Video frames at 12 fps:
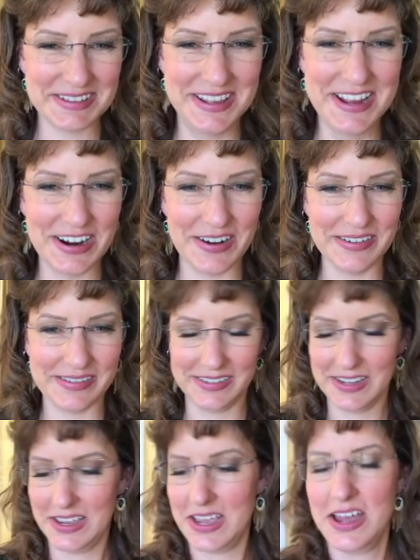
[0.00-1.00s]
So,
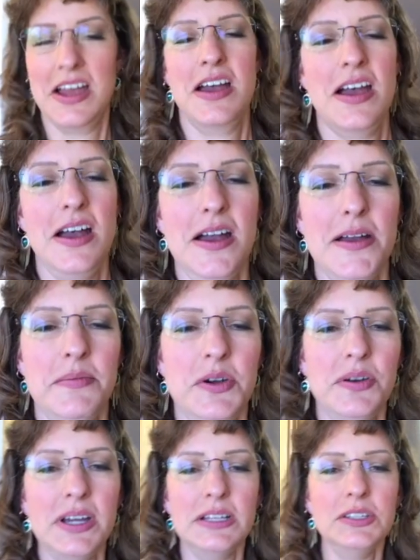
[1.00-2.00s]

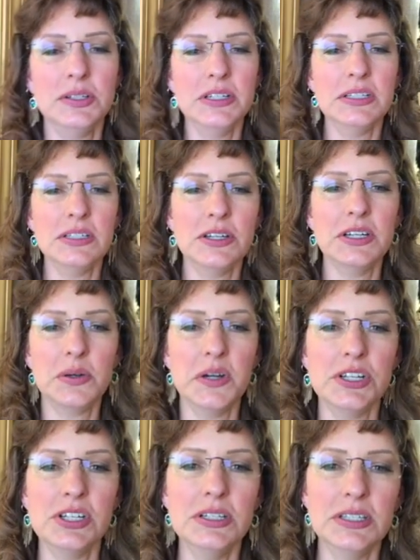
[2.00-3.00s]
okay, so let's look at
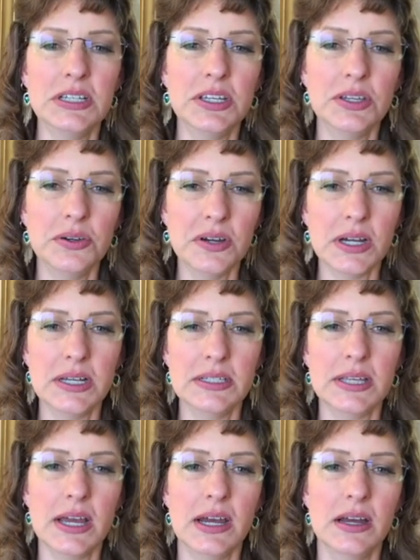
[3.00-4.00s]
questions that you
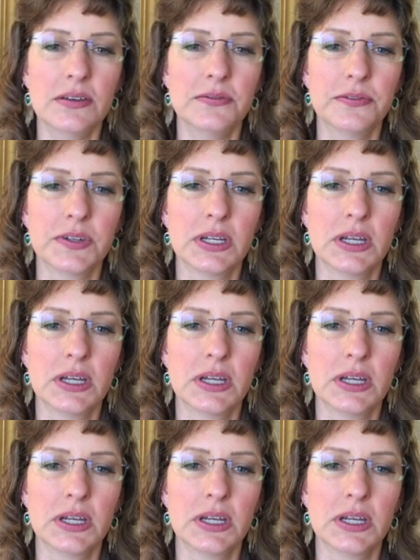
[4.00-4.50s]
guys have.